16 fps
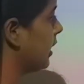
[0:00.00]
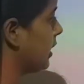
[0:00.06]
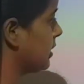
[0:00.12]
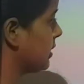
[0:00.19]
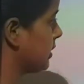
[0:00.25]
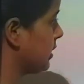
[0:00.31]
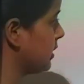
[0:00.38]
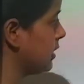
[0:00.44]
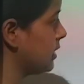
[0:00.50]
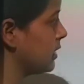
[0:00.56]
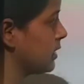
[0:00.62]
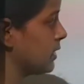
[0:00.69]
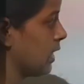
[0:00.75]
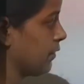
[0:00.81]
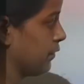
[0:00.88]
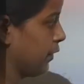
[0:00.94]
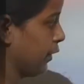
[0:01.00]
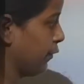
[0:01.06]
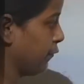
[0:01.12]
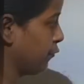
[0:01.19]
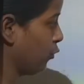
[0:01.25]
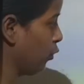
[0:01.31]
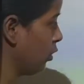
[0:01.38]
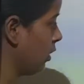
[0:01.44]
answer
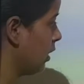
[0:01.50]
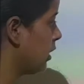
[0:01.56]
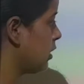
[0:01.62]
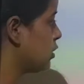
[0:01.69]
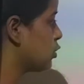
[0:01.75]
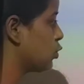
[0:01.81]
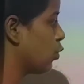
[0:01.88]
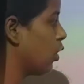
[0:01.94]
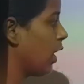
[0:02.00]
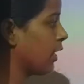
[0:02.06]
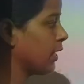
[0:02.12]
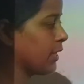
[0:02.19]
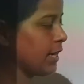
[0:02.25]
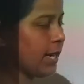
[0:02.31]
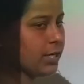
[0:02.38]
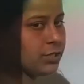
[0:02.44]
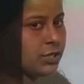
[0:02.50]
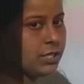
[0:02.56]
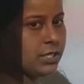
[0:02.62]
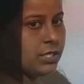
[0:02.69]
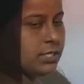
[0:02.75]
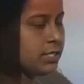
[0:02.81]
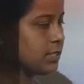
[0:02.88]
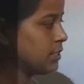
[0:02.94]
74. So our correction
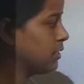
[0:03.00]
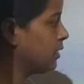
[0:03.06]
is